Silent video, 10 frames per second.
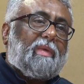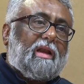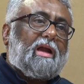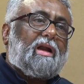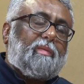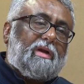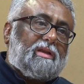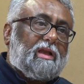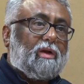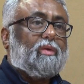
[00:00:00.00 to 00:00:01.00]
Malayalam and
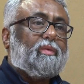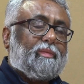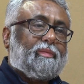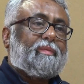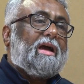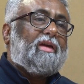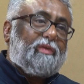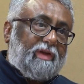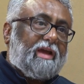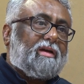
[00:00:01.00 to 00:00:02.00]
Telugu. If
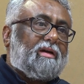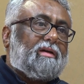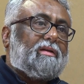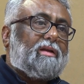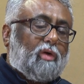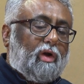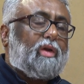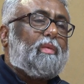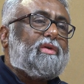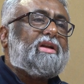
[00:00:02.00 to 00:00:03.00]
you take the
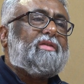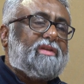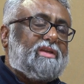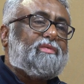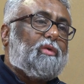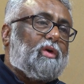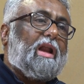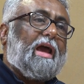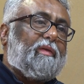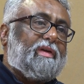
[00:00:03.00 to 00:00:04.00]
contribution of these 4
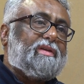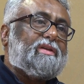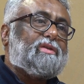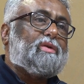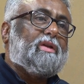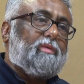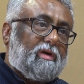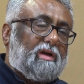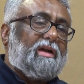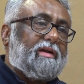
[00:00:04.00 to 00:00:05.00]
languages to the
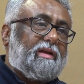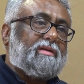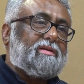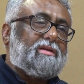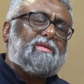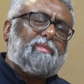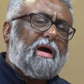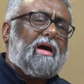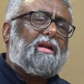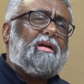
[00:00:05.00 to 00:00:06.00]
world literature is
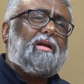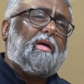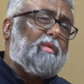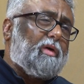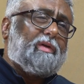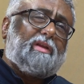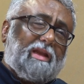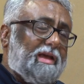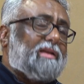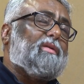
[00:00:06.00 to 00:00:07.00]
par and above with
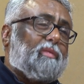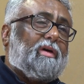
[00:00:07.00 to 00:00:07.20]
any other